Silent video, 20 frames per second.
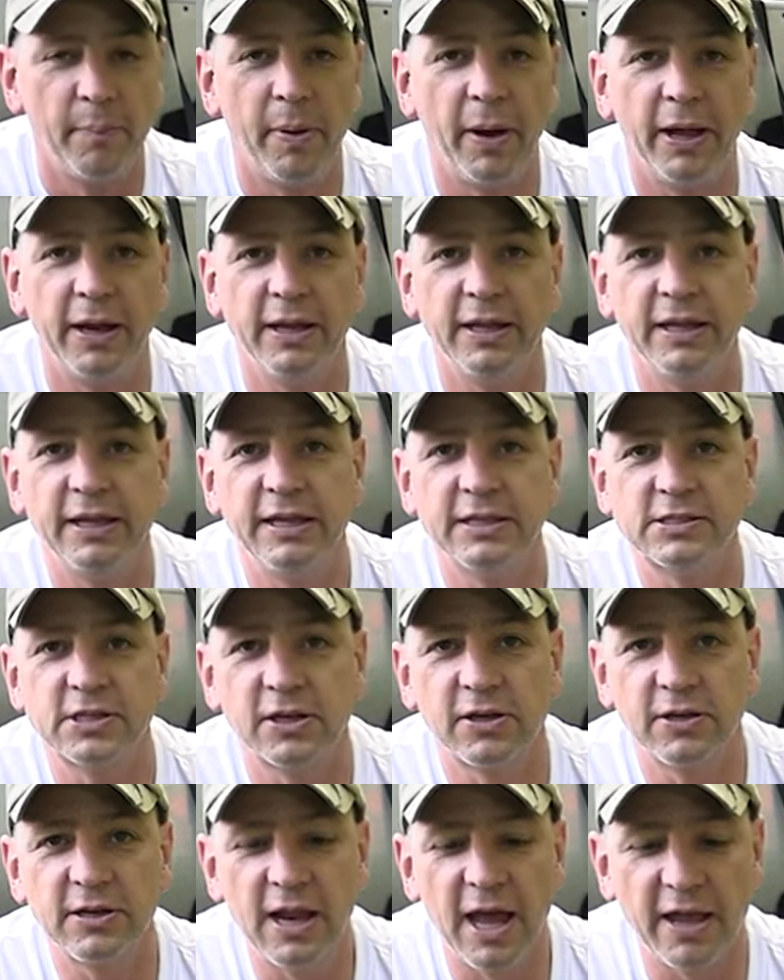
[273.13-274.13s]
But it's
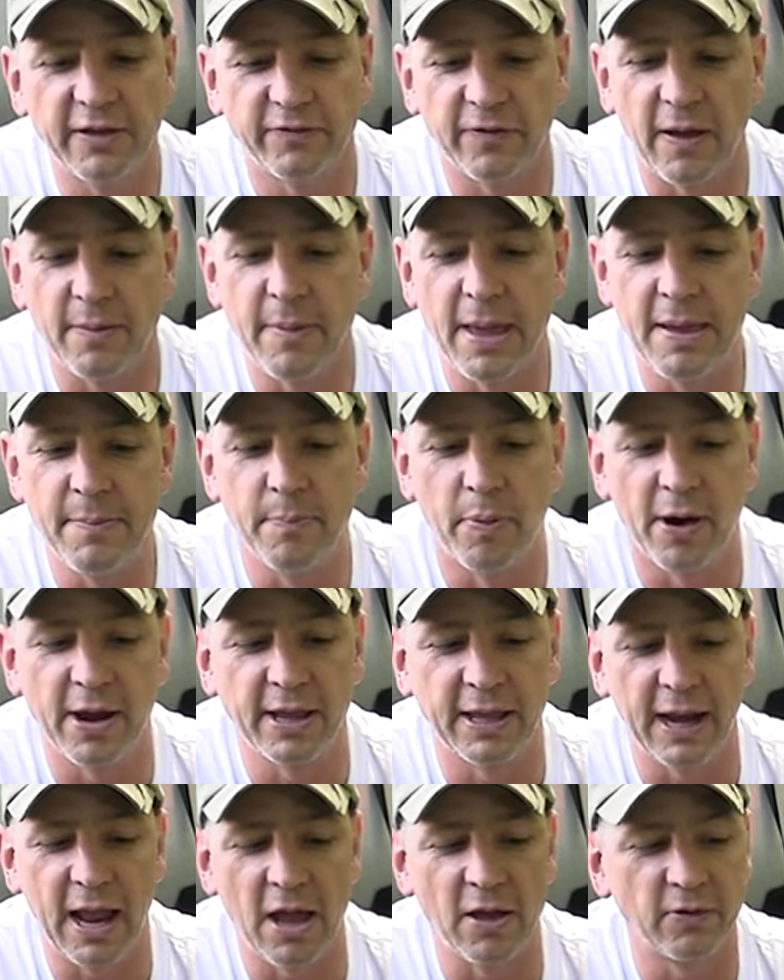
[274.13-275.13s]
a good knife. I may
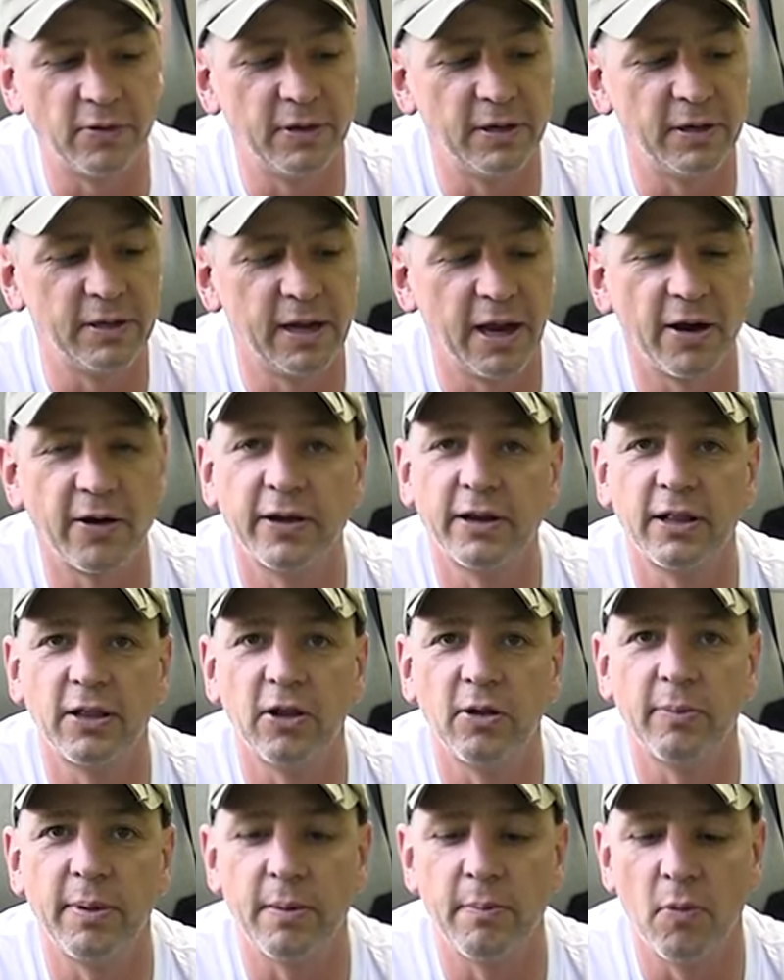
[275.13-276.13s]
break it out and carry it a
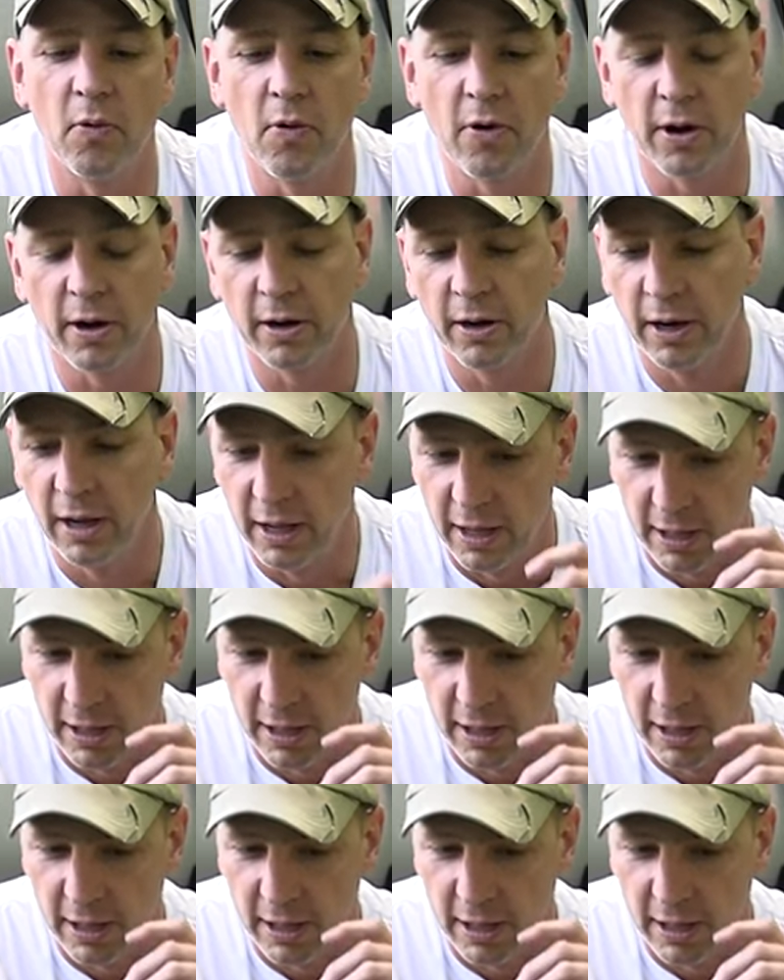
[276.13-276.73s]
little bit more.